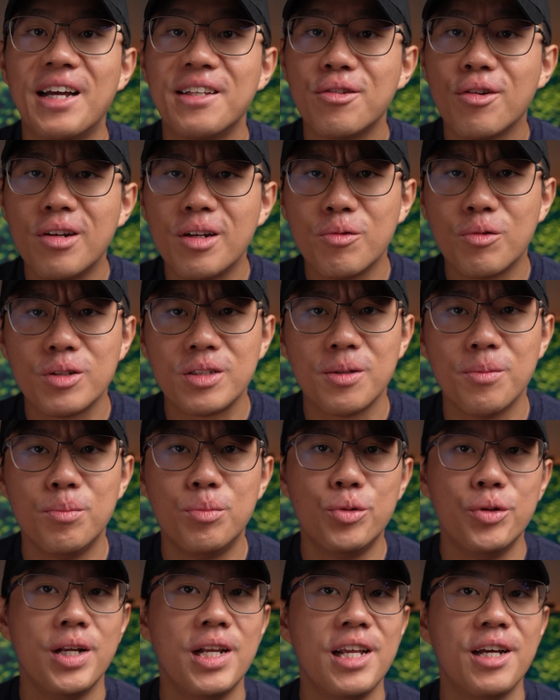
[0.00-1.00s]
I thought it was a
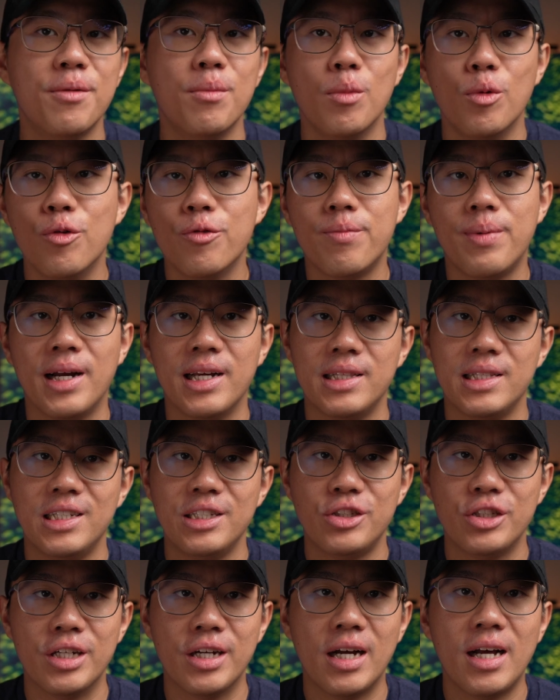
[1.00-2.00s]
brilliant move by
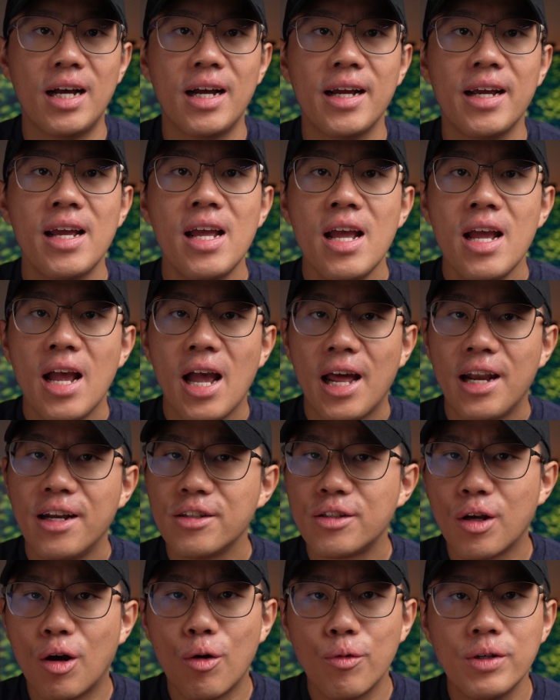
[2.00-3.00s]
DJI, and
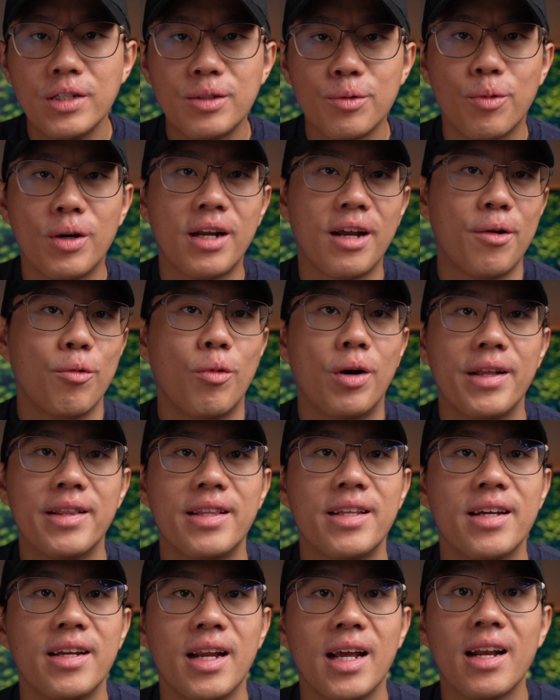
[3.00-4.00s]
it's always what I
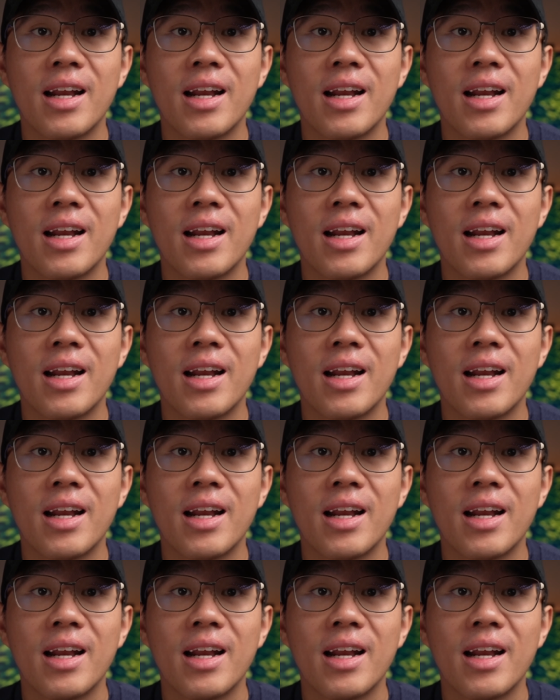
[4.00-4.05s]
wanted.